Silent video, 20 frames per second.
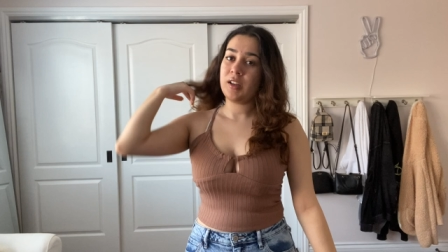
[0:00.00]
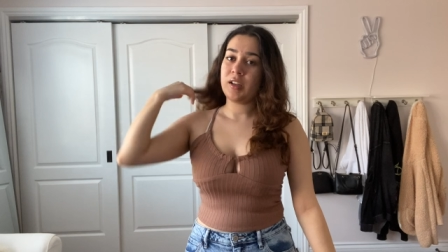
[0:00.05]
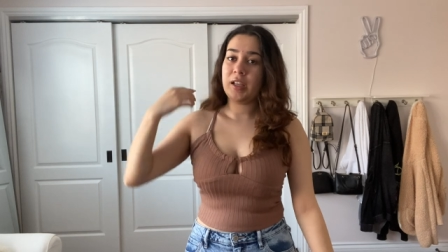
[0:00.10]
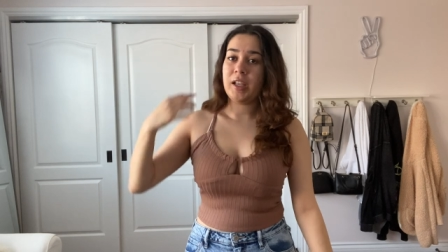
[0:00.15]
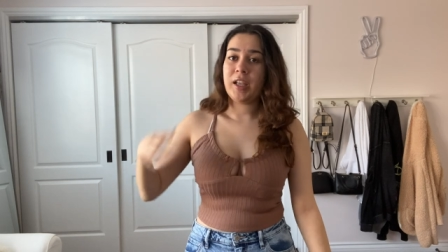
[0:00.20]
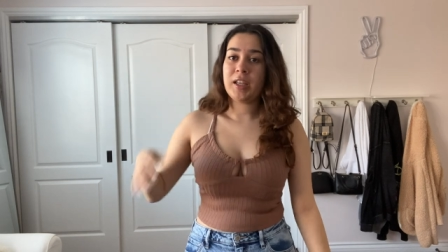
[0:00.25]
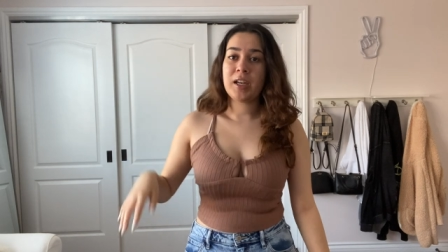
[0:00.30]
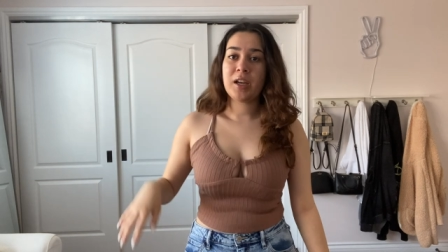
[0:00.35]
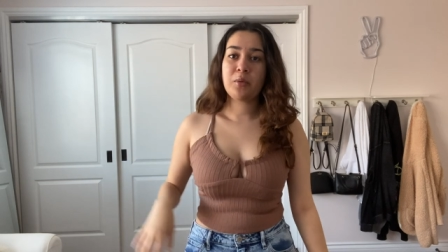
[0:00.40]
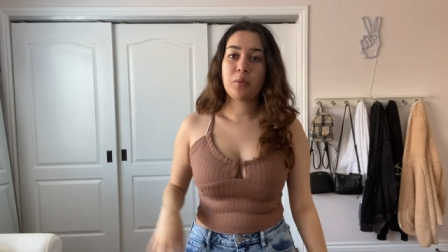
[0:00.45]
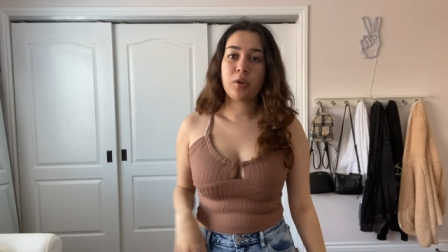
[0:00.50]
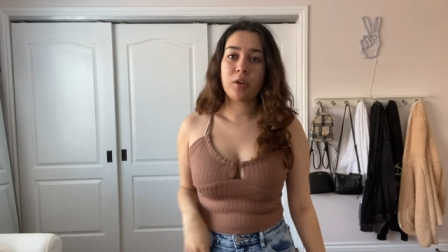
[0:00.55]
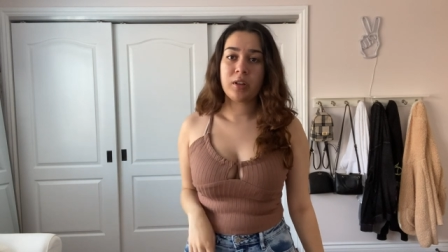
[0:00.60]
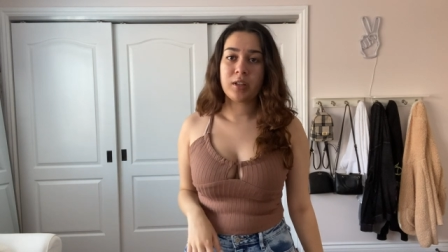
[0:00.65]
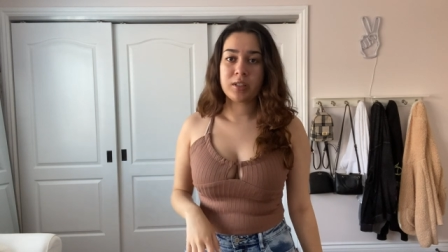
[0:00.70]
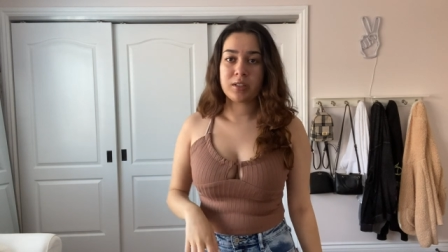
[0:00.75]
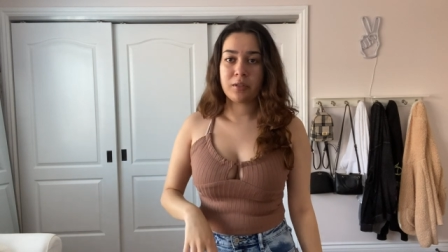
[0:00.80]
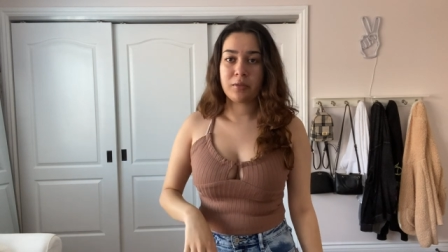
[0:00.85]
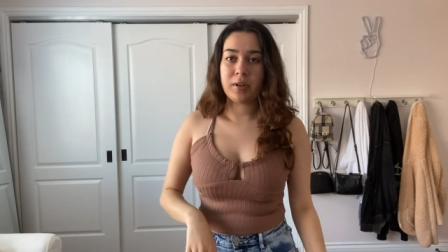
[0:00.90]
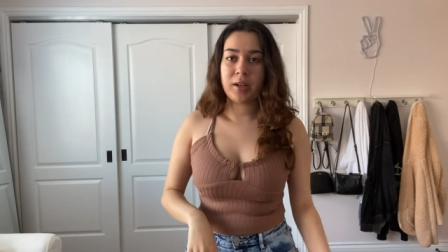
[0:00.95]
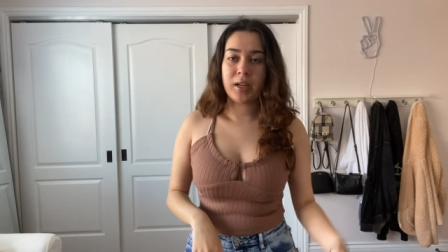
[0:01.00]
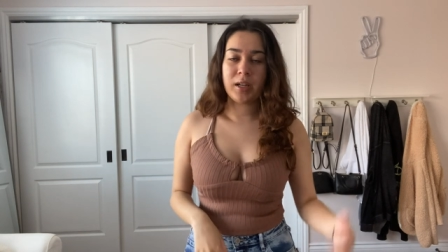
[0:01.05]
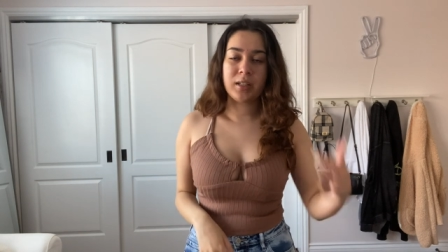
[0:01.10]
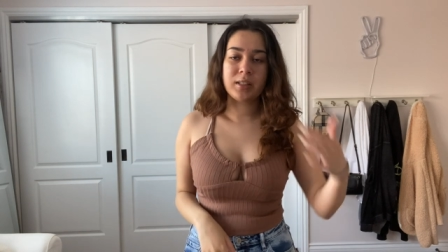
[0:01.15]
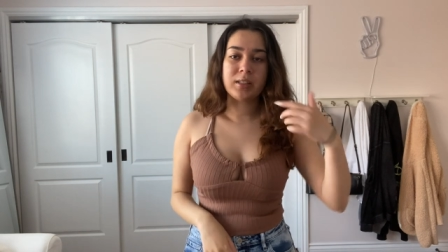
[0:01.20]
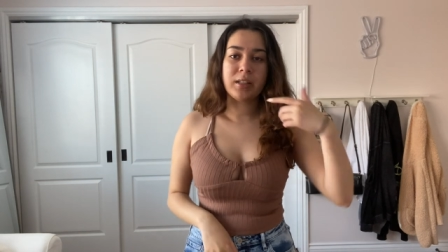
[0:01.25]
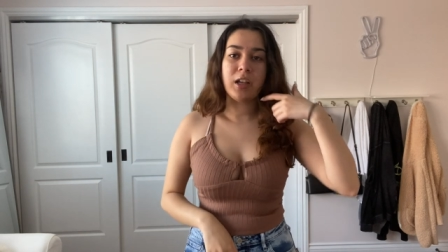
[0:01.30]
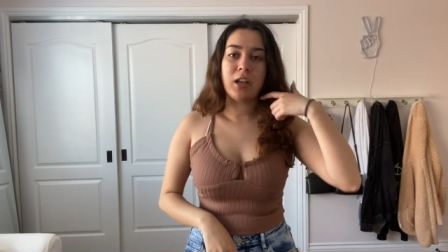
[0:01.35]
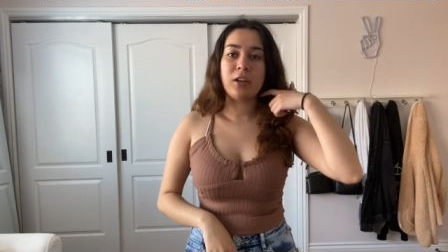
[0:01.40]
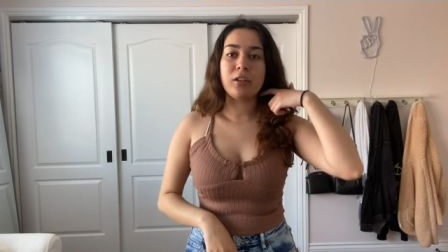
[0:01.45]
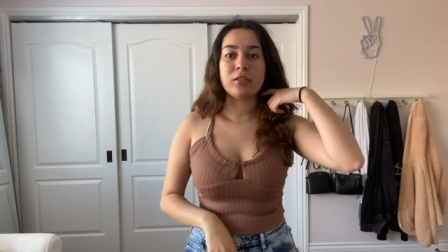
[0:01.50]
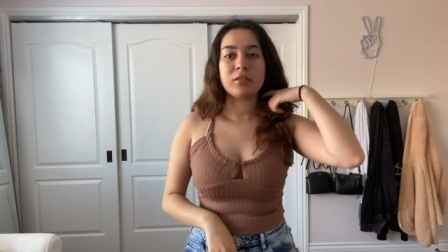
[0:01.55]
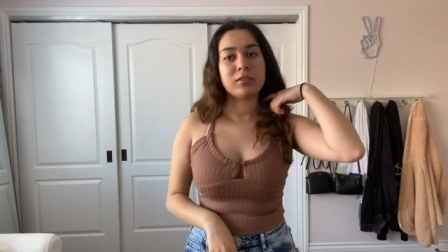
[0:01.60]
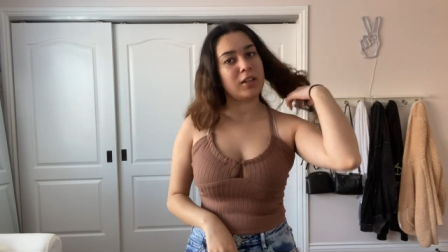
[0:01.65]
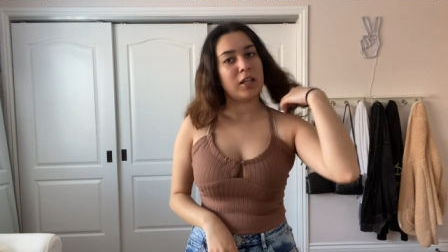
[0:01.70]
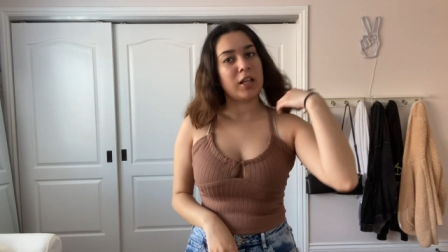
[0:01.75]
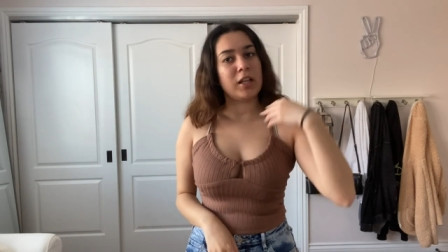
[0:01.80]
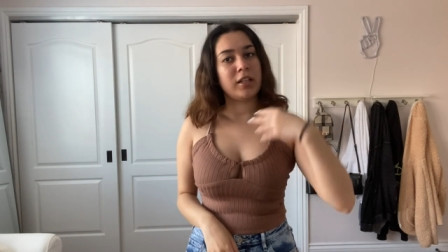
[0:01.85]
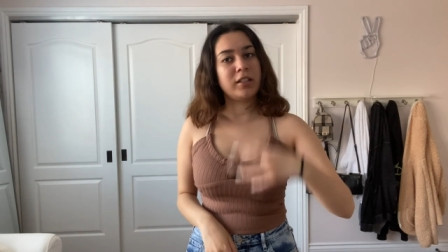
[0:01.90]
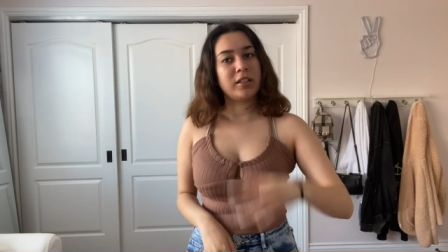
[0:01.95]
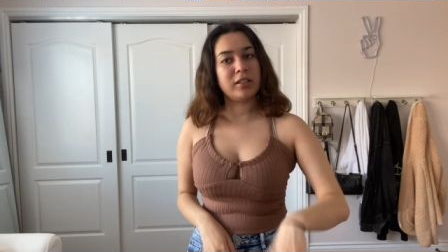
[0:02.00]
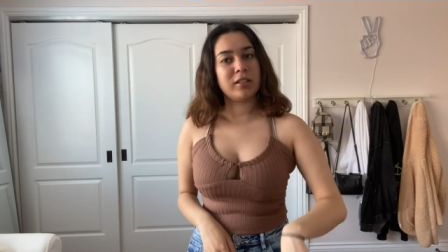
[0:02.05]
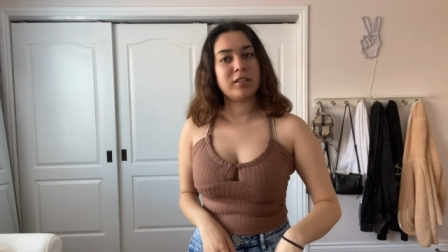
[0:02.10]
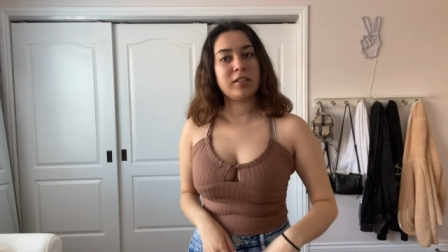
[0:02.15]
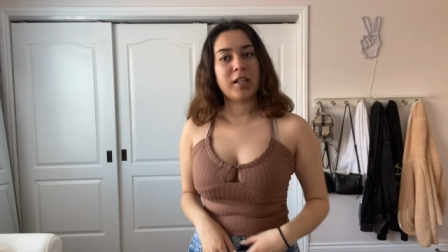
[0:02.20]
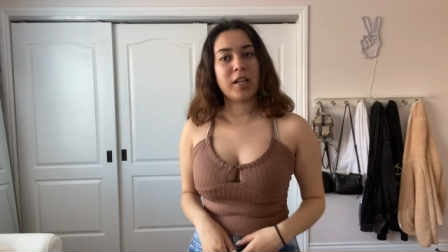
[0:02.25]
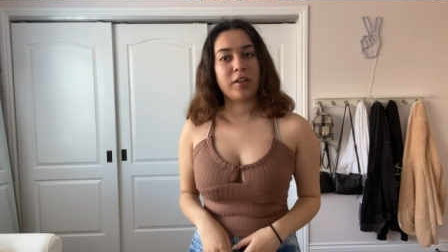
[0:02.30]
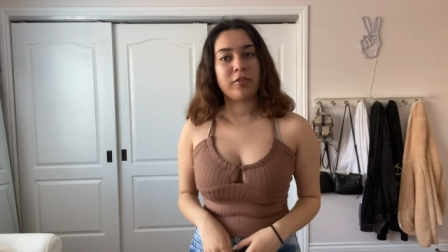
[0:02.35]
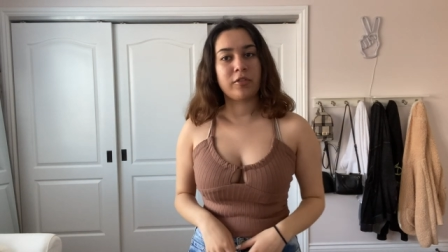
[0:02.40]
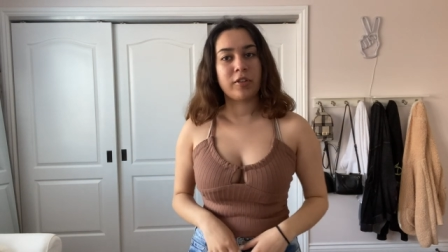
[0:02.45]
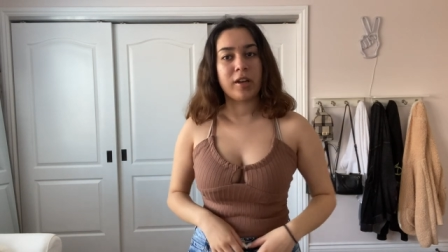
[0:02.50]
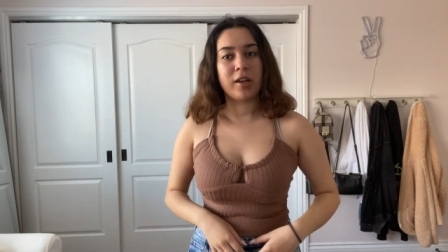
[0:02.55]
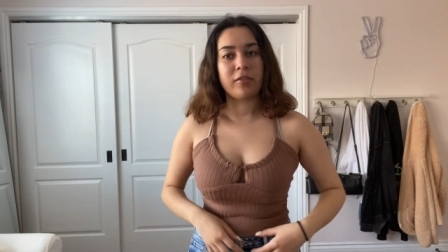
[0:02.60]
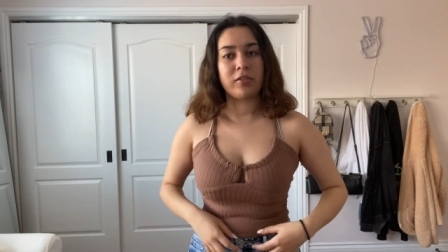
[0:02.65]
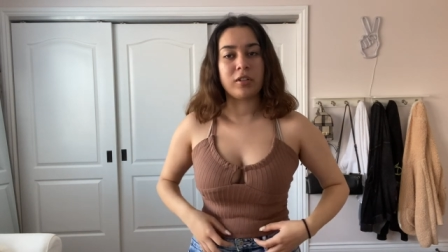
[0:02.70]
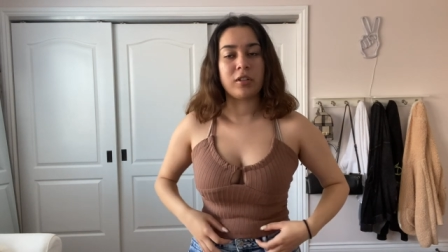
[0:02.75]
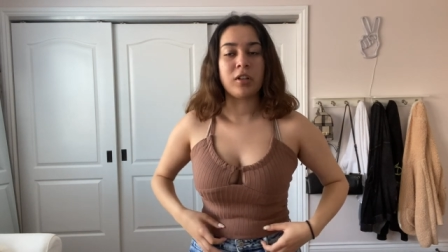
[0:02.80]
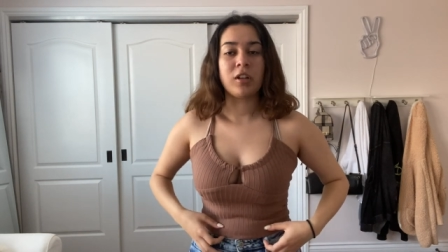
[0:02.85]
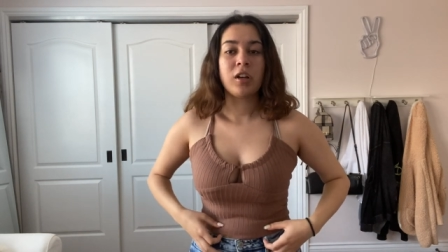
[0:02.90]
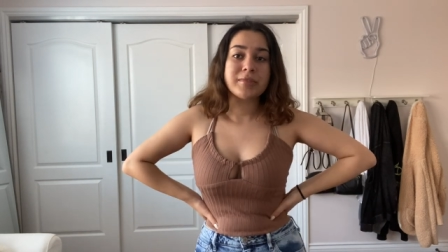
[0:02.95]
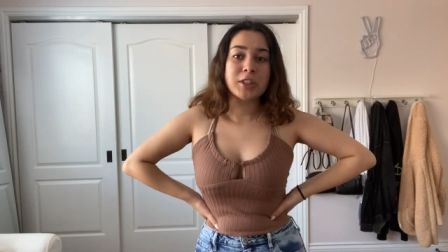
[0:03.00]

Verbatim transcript: Again, I wore this already, so that didn't take forever.